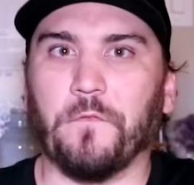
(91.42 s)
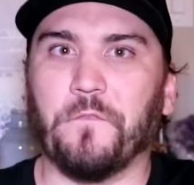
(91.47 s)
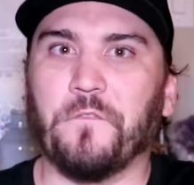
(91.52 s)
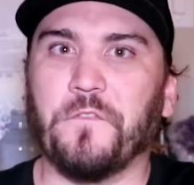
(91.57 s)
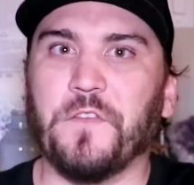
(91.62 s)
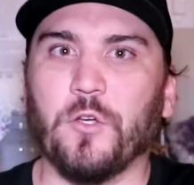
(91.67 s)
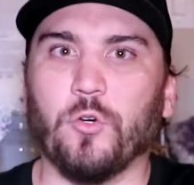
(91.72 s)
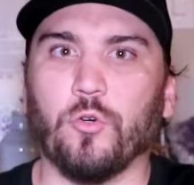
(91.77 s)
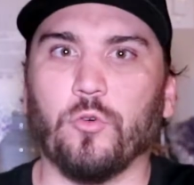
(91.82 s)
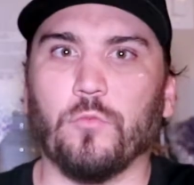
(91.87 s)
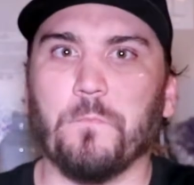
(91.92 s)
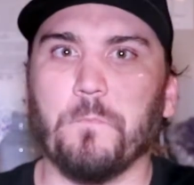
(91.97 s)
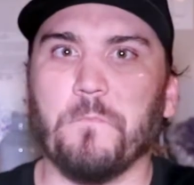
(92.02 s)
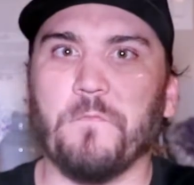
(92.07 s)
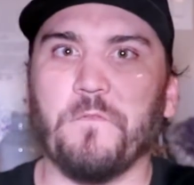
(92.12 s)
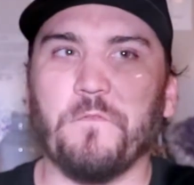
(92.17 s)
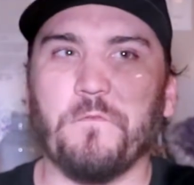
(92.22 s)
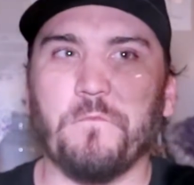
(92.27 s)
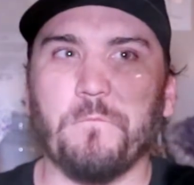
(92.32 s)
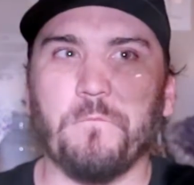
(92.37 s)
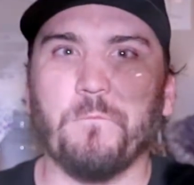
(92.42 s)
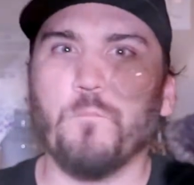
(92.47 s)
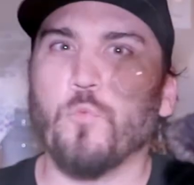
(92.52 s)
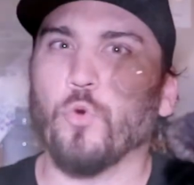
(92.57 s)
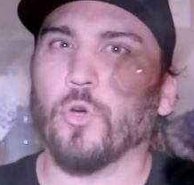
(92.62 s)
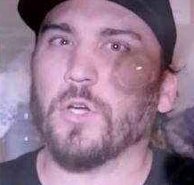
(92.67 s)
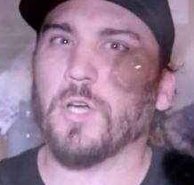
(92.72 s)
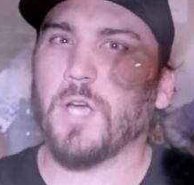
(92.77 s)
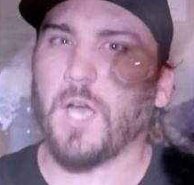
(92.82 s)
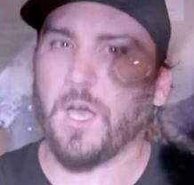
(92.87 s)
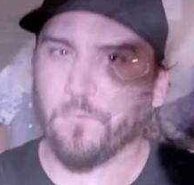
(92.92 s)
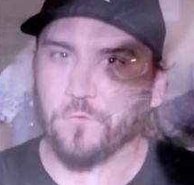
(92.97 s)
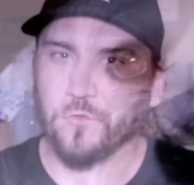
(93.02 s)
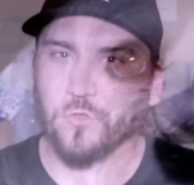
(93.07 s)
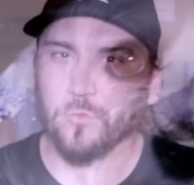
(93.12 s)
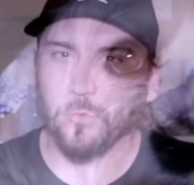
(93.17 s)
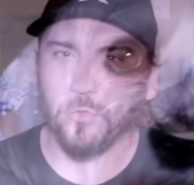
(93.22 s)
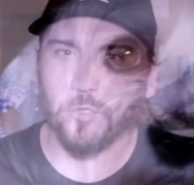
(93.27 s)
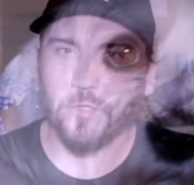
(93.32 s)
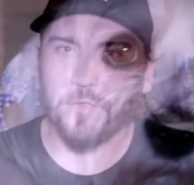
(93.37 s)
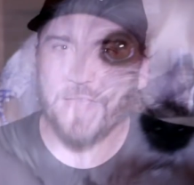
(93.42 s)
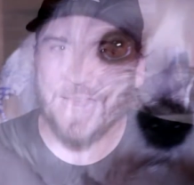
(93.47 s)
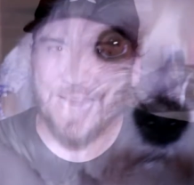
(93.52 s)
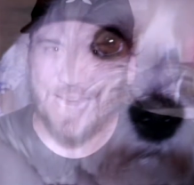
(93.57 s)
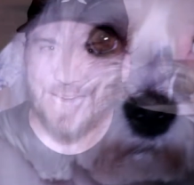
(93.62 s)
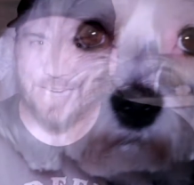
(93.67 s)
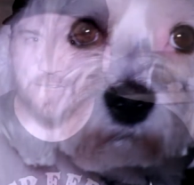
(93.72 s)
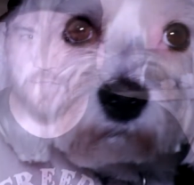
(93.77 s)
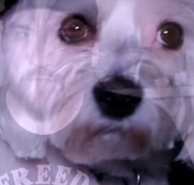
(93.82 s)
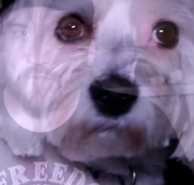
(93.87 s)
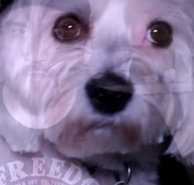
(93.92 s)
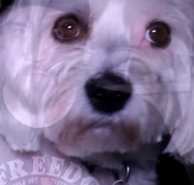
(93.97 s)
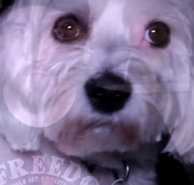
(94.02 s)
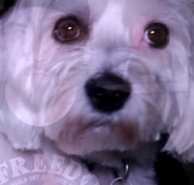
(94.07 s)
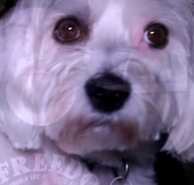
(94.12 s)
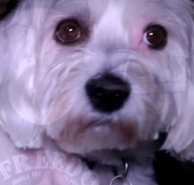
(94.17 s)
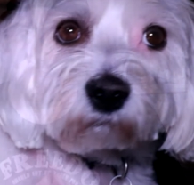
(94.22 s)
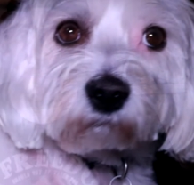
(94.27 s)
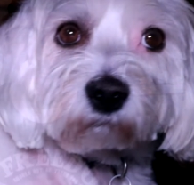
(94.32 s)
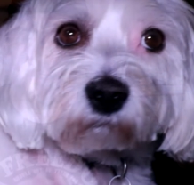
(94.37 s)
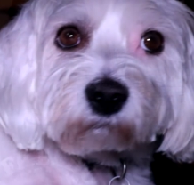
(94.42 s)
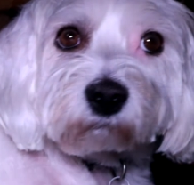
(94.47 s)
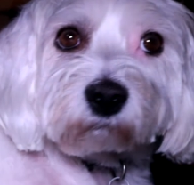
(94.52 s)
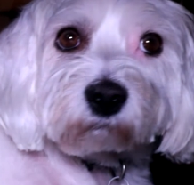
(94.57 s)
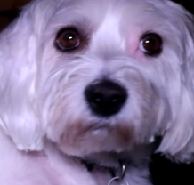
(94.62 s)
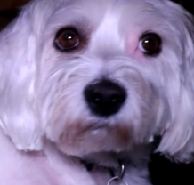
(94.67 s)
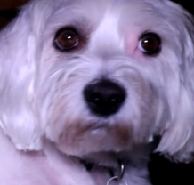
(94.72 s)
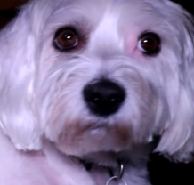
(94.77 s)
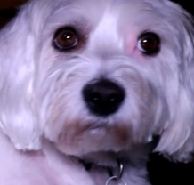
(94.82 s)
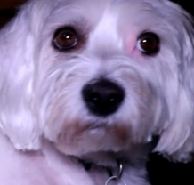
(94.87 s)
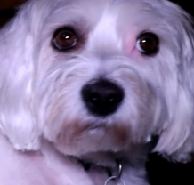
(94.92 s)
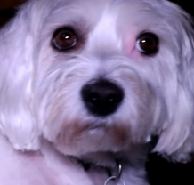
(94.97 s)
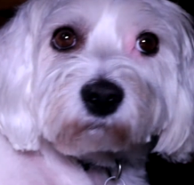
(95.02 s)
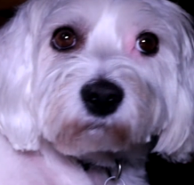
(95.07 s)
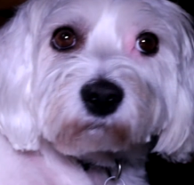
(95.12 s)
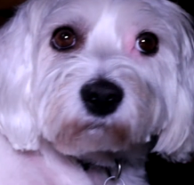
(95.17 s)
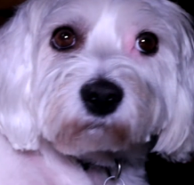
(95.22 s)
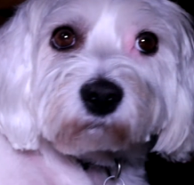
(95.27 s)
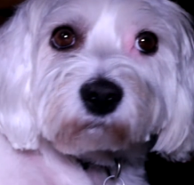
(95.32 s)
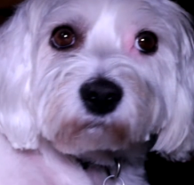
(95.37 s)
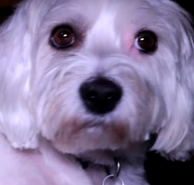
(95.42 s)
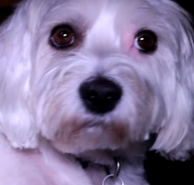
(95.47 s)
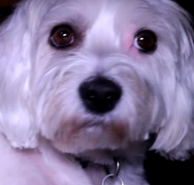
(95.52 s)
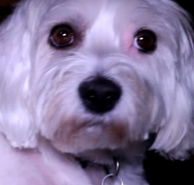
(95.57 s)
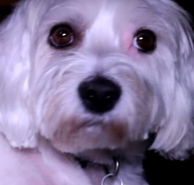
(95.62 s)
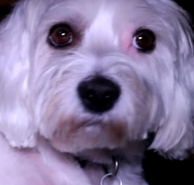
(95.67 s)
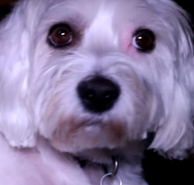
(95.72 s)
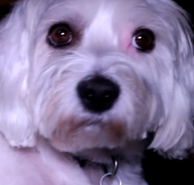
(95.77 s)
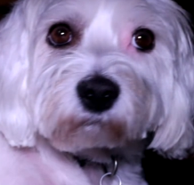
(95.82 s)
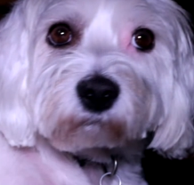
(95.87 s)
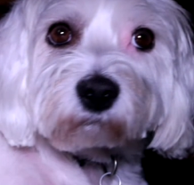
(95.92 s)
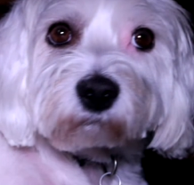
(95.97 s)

feel more comfortable in the hands, in the sense of you have more to